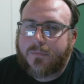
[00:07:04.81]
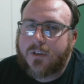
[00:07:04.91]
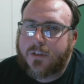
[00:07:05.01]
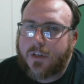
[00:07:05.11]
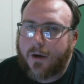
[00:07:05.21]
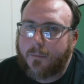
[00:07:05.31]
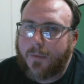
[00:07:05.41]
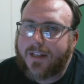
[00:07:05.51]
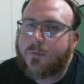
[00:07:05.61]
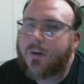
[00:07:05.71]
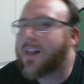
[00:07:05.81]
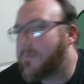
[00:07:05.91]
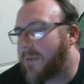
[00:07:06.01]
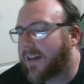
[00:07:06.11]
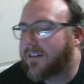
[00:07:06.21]
So let's bring that
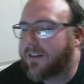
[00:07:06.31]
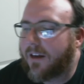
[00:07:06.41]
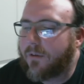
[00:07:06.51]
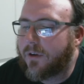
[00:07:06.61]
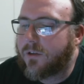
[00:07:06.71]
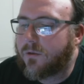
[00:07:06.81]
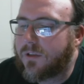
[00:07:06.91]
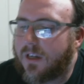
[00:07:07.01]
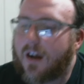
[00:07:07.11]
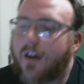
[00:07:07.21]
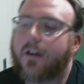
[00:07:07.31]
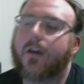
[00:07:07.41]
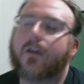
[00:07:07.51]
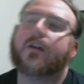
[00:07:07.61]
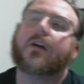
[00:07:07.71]
back to the original scenario.